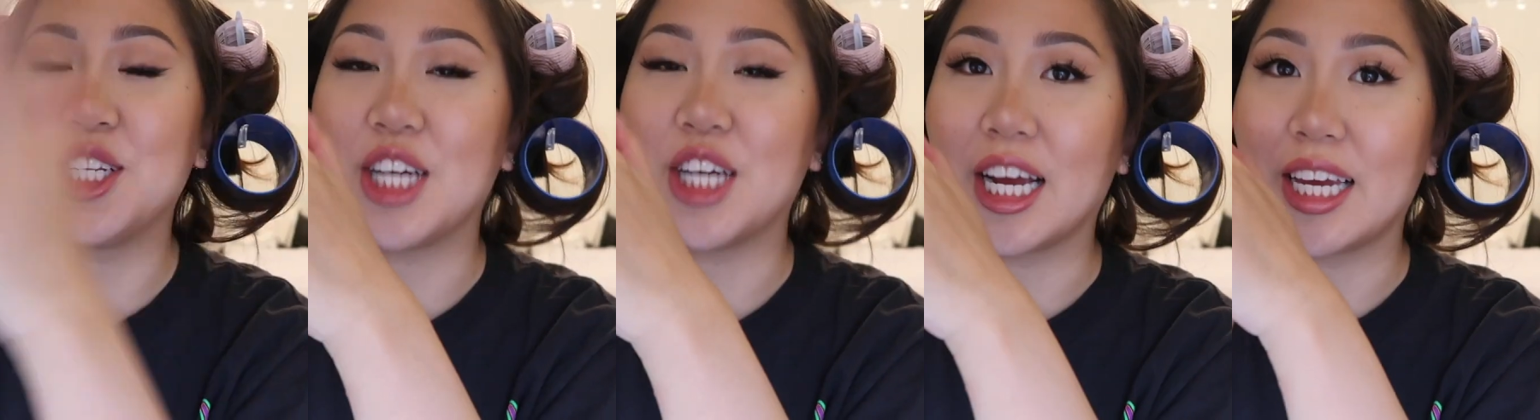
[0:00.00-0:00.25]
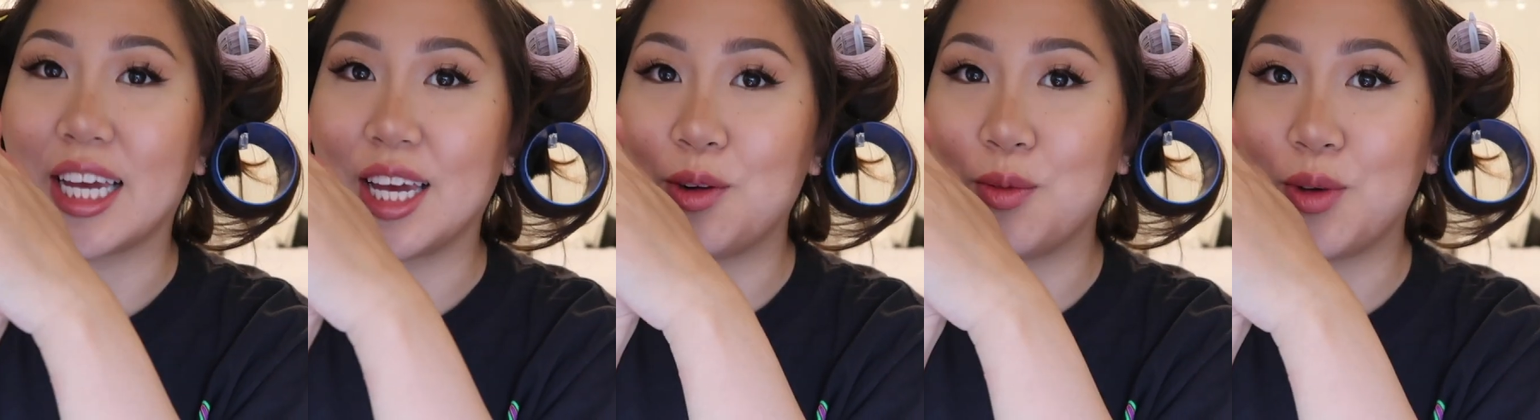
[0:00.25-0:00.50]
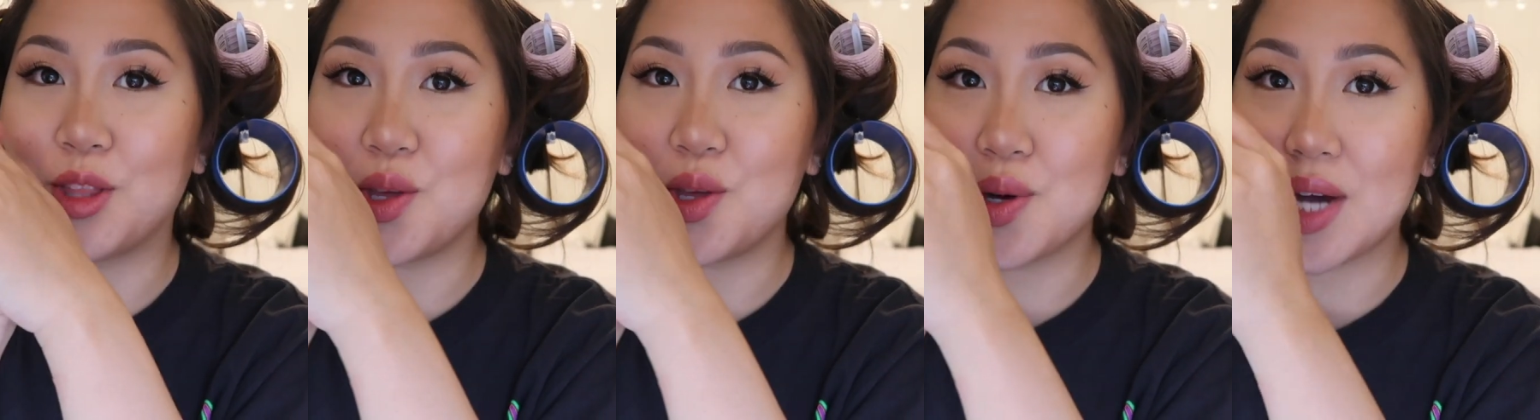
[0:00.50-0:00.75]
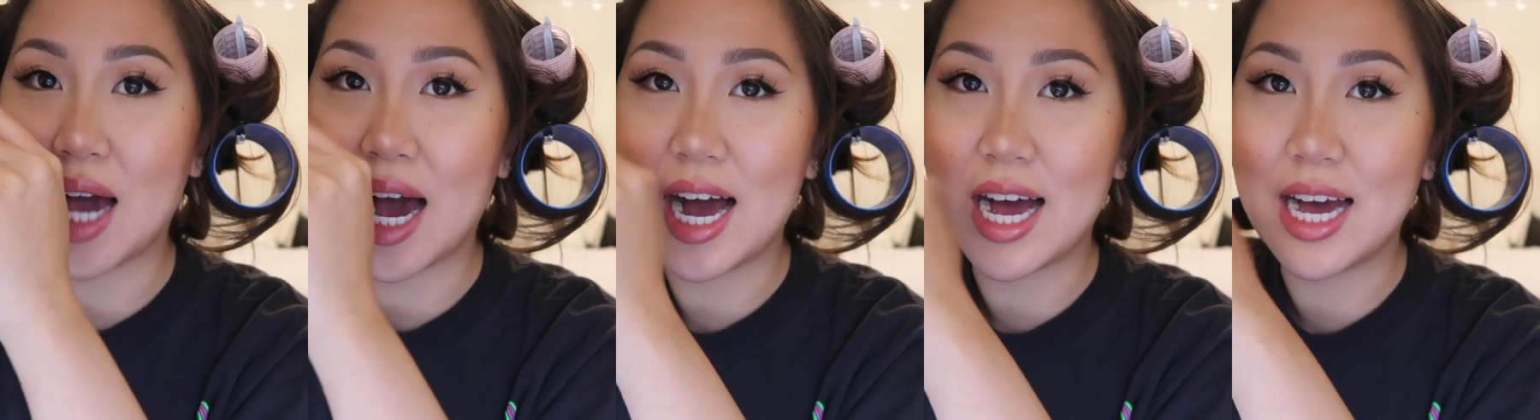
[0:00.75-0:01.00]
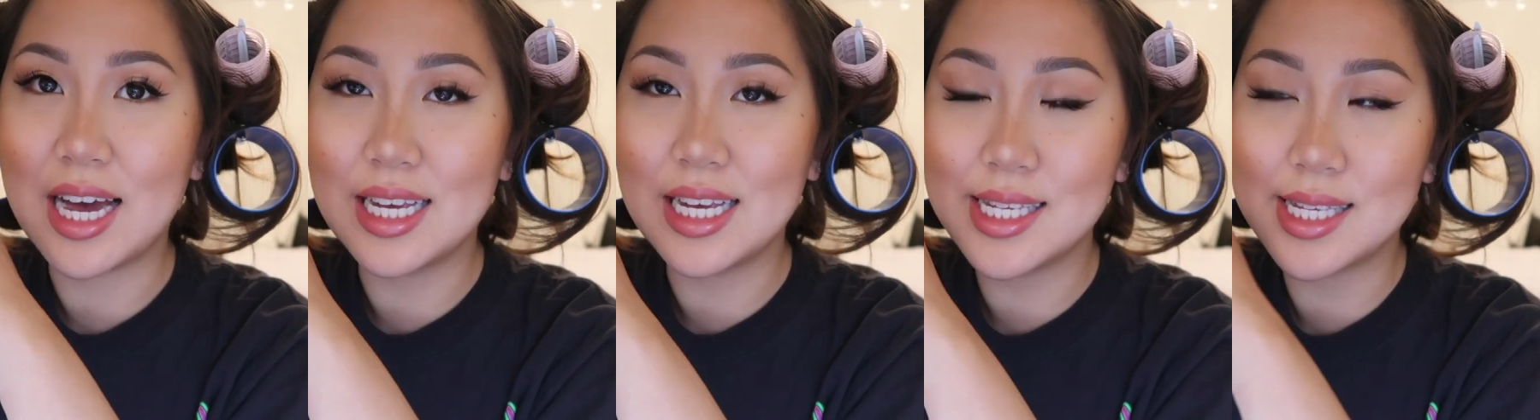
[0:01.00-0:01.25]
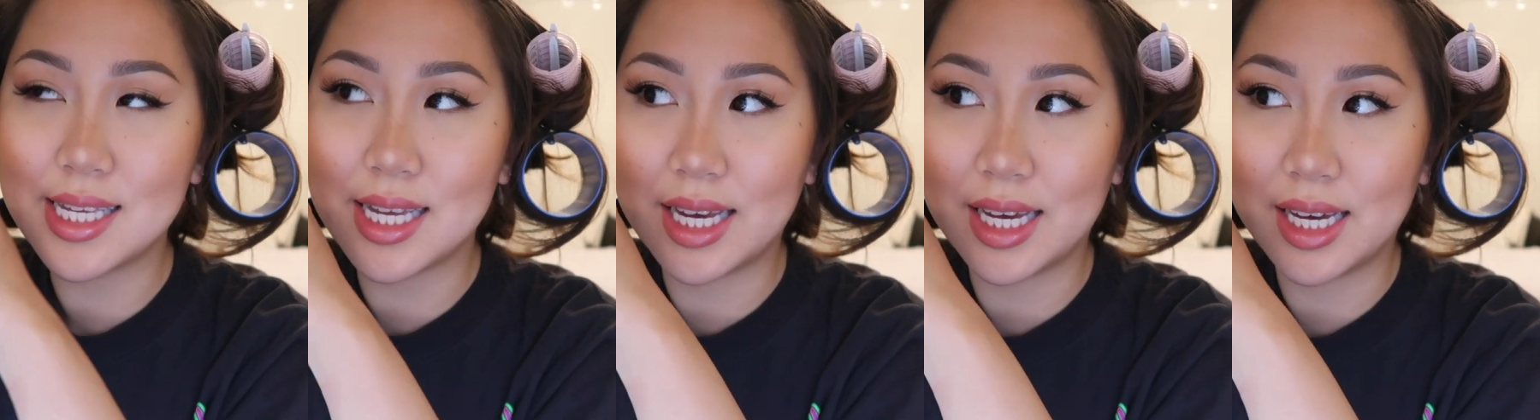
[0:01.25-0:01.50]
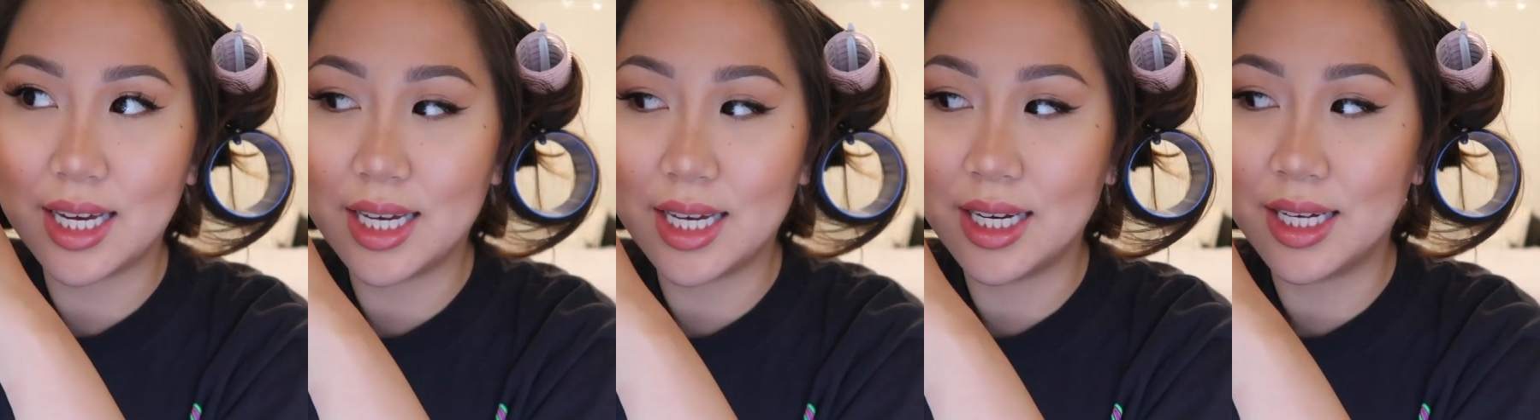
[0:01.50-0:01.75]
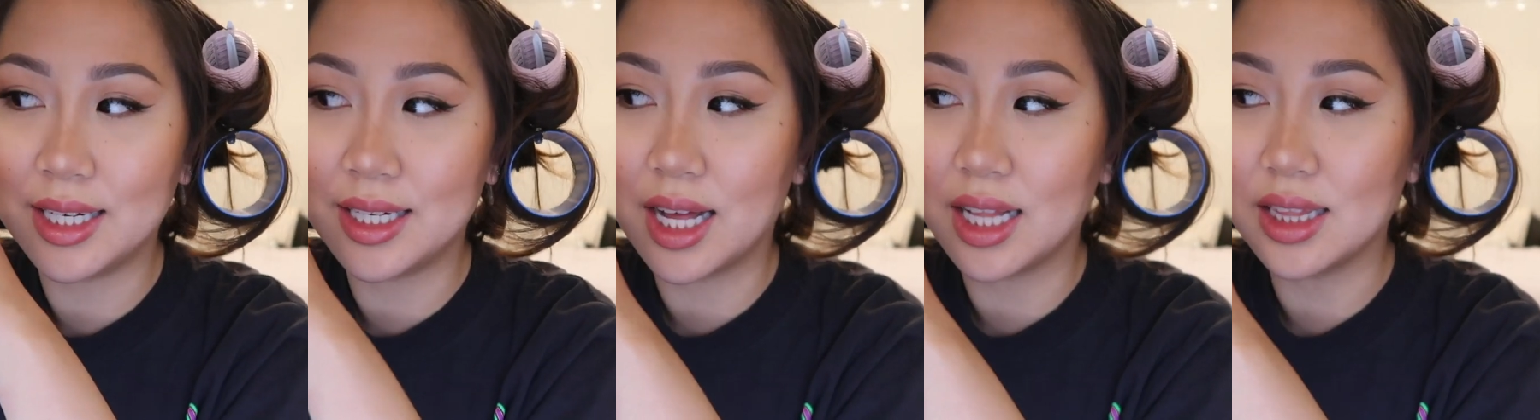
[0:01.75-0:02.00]
check in with you guys
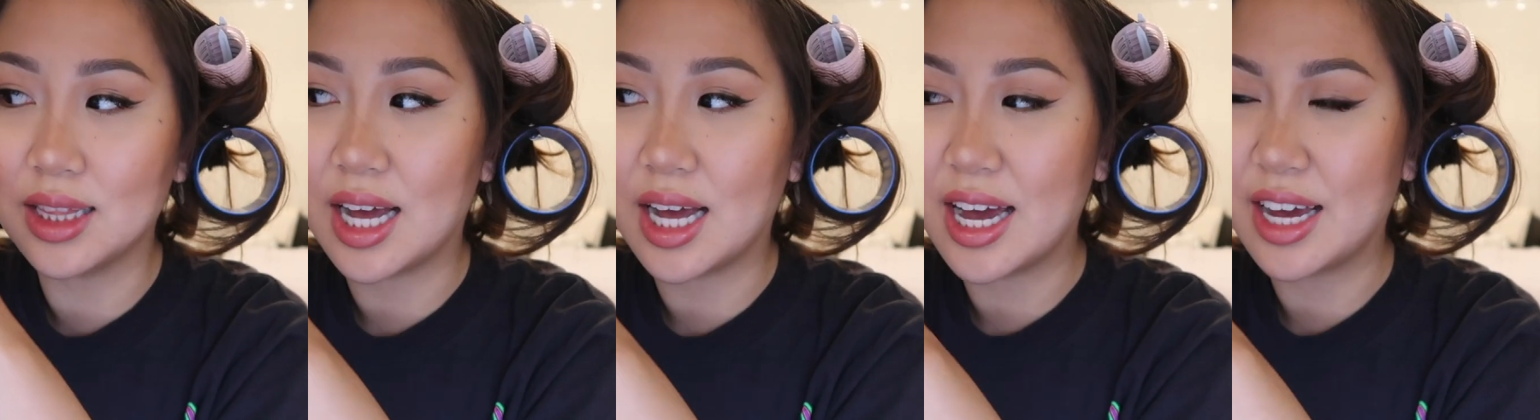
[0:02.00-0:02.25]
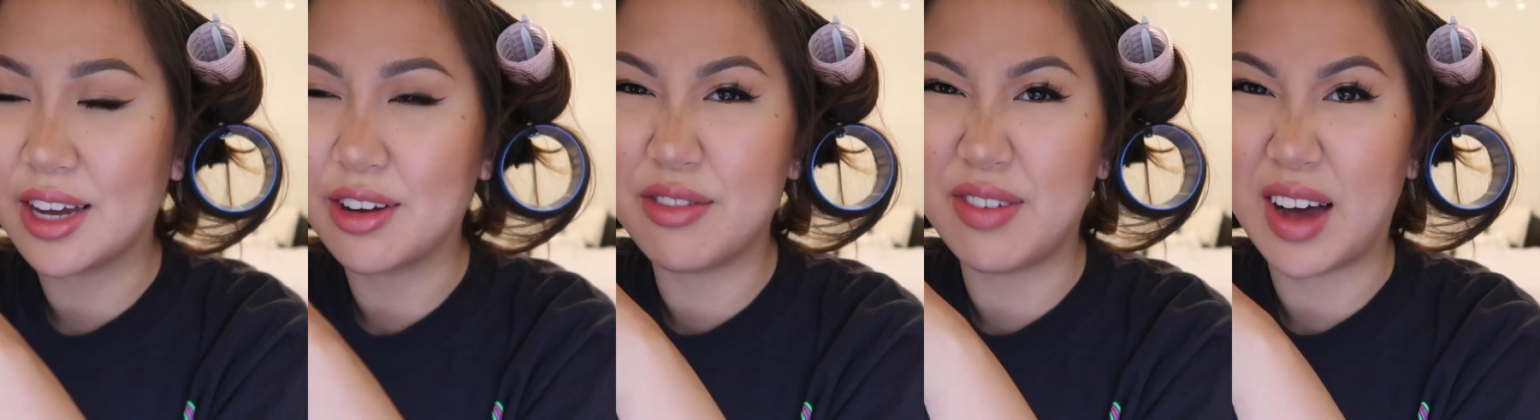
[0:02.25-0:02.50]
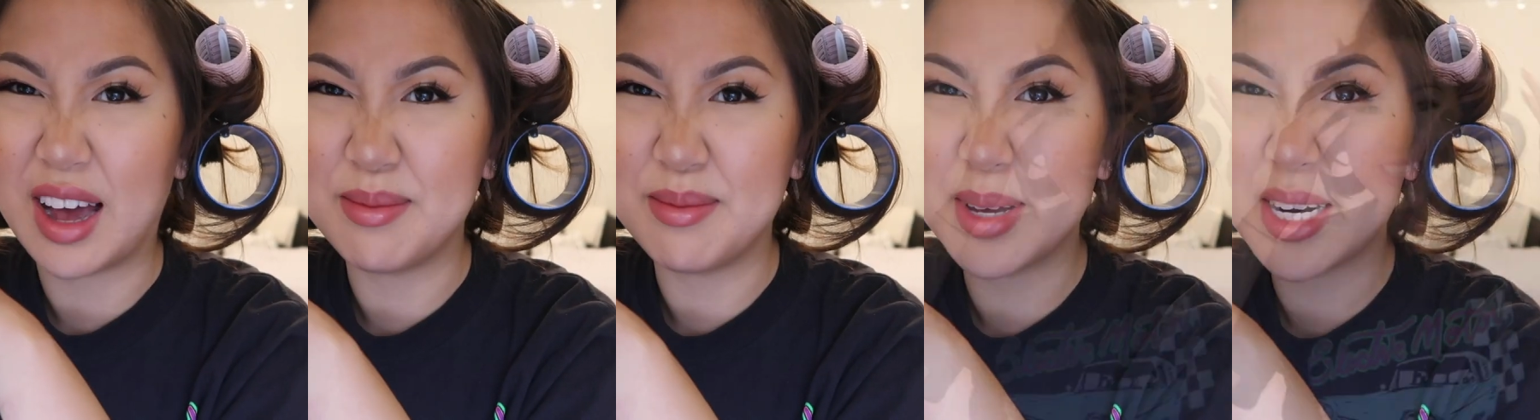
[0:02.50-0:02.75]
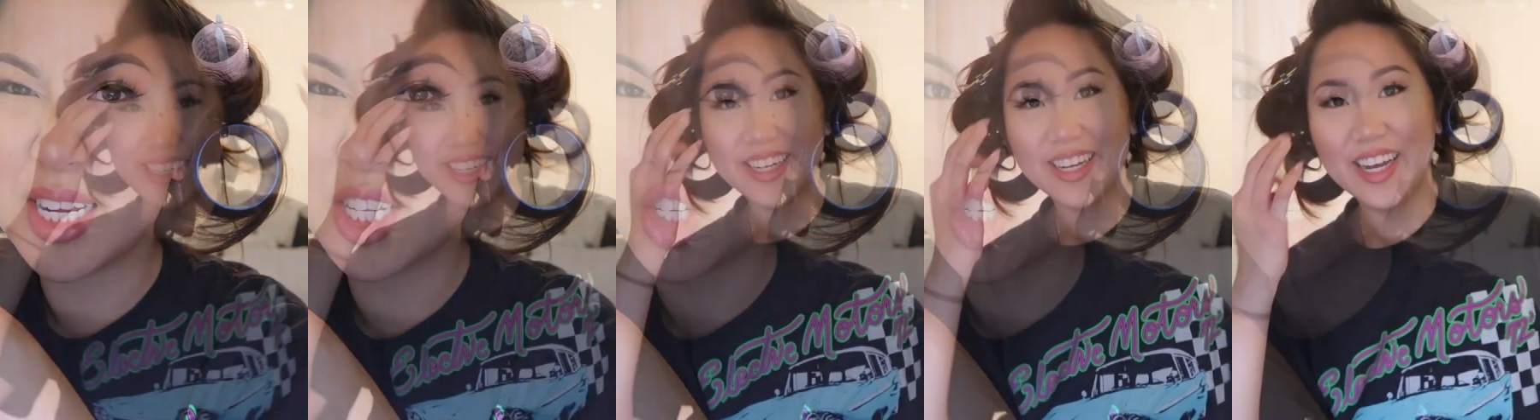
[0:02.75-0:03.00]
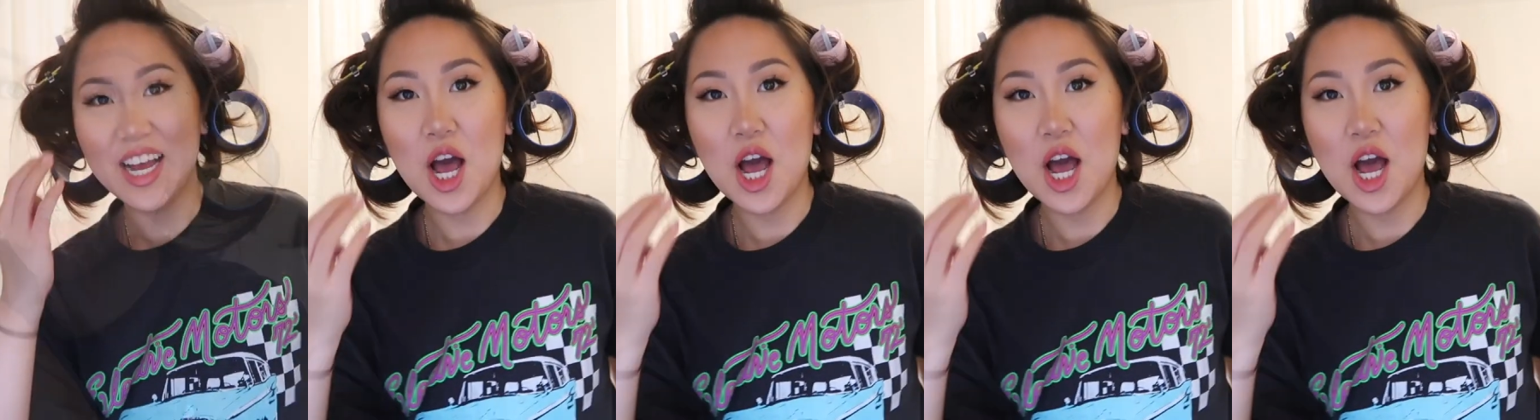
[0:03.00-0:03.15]
in like 5 minutes.